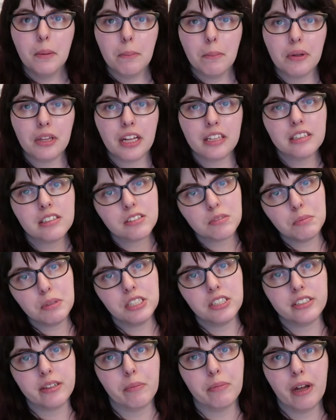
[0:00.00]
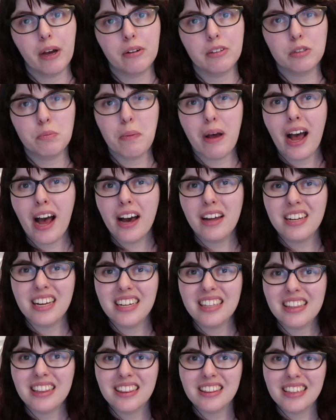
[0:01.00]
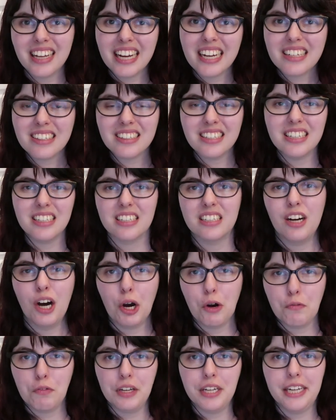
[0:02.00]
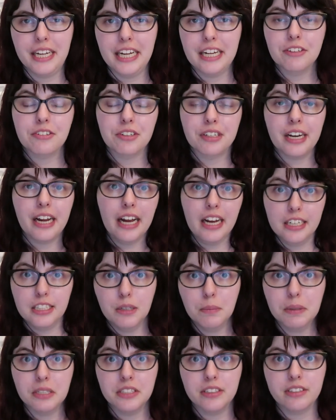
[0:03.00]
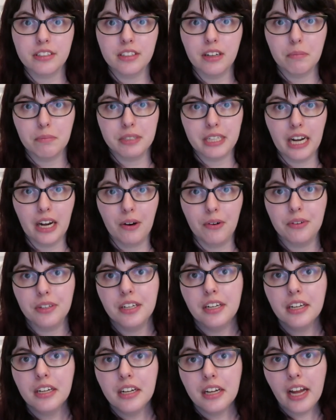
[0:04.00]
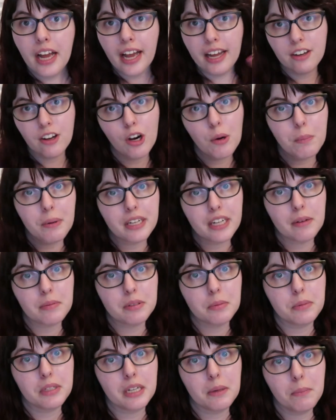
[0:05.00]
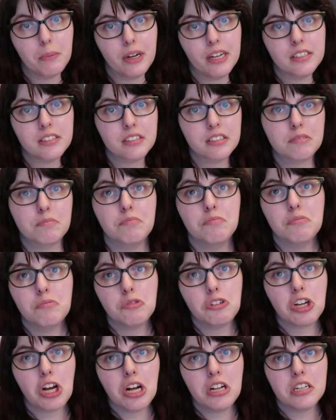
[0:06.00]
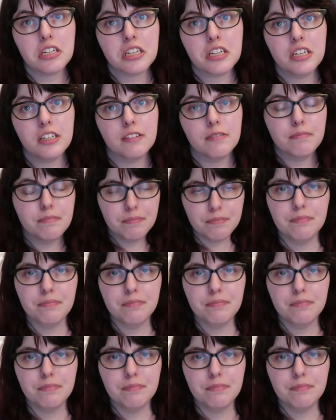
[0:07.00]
But that doesn't mean Stumptown is bad, and likely the coffee geeks are gonna end up at Stumptown and I'll pick up something at Press. We'll call it good.